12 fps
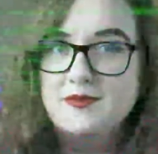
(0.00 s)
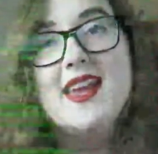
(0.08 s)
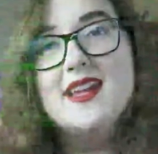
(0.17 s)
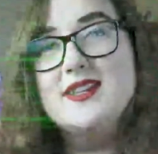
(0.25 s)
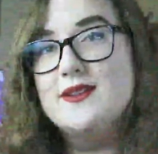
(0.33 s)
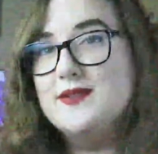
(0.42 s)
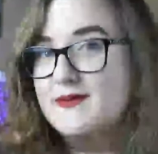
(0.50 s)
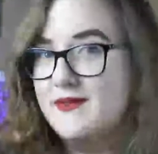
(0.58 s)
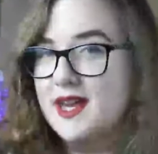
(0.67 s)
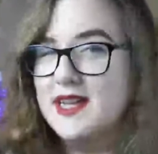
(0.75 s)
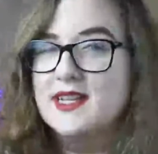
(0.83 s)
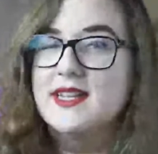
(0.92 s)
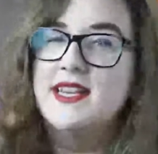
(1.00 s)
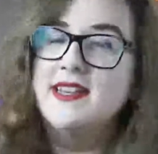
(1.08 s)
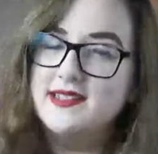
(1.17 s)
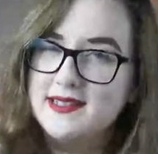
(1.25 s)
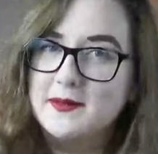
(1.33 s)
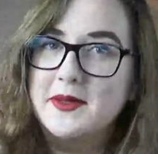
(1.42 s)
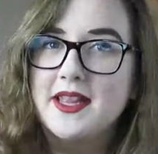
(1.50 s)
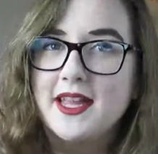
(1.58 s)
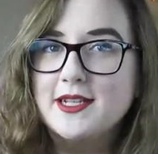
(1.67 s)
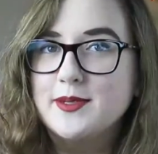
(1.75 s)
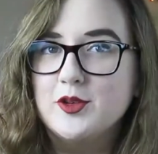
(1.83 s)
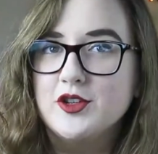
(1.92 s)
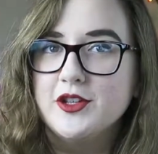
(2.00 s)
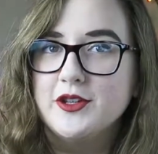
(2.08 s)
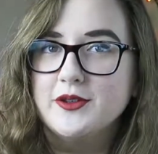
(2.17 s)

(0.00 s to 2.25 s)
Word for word: And finally, some collectible